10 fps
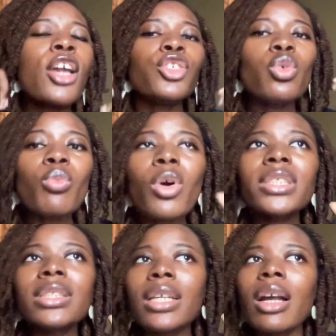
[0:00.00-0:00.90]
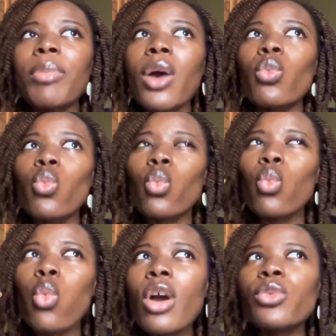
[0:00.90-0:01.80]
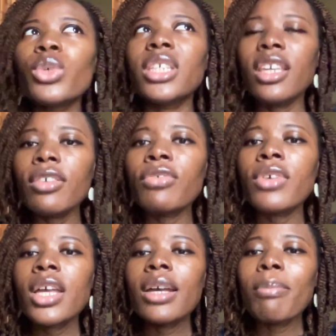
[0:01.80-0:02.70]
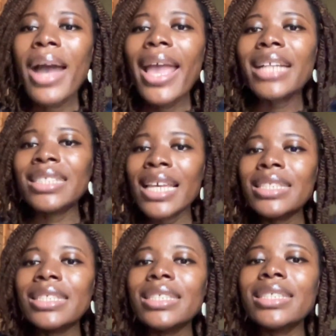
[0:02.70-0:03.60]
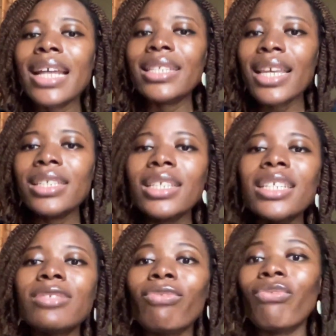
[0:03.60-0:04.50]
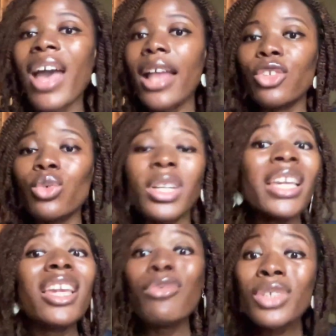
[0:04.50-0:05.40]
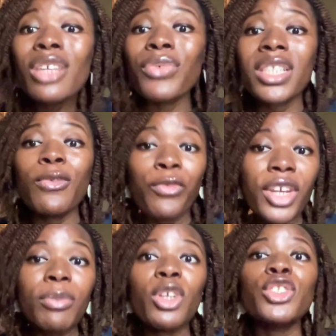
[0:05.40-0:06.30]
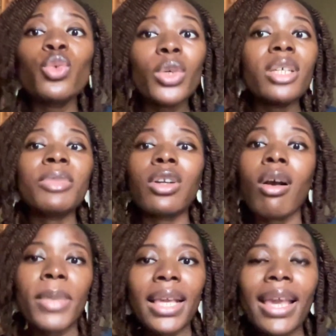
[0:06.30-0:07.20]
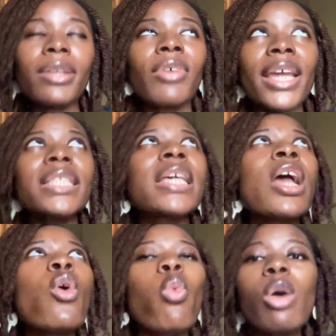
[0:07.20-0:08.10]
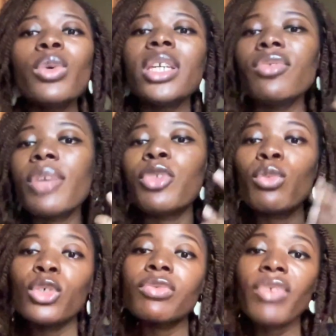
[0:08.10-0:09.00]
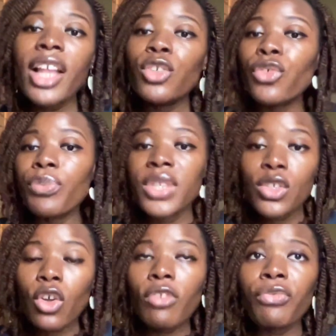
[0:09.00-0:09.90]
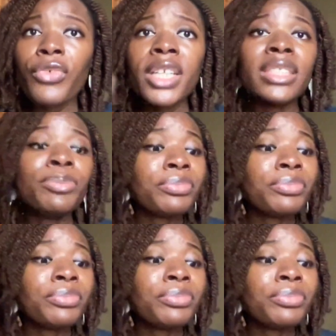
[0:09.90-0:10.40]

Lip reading: You must think about what will give my attendees and delegates value, even if it's free, because you want them to come again, right? What will give them the most value from this conference?